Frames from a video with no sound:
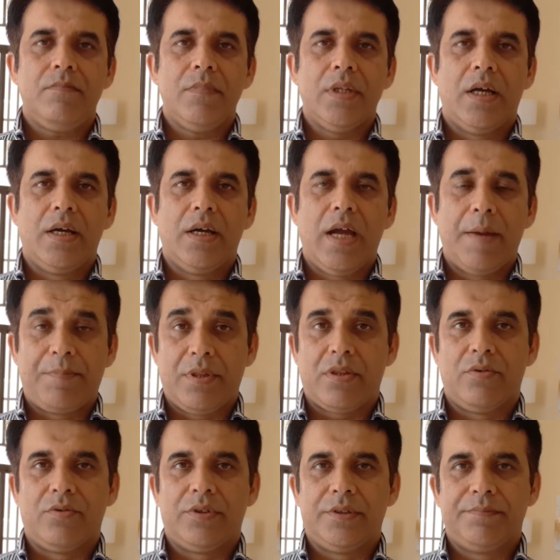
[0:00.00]

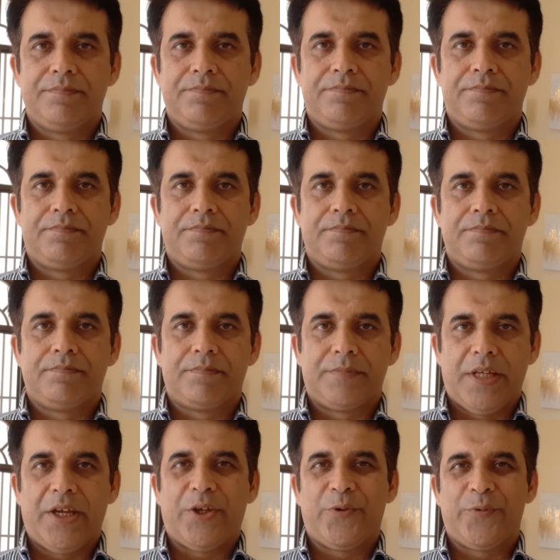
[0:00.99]
episode.
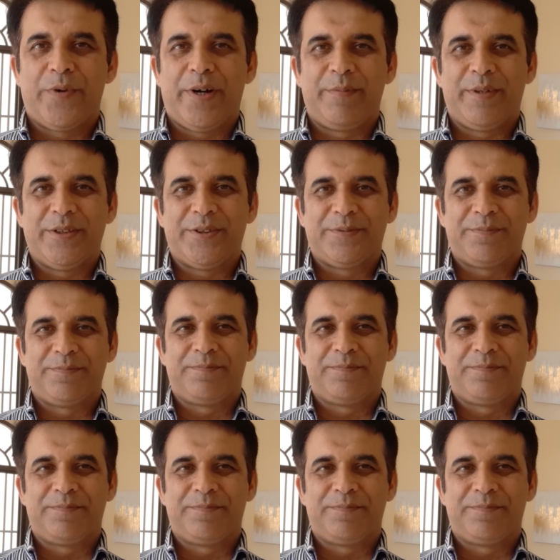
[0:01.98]
Thank you very much.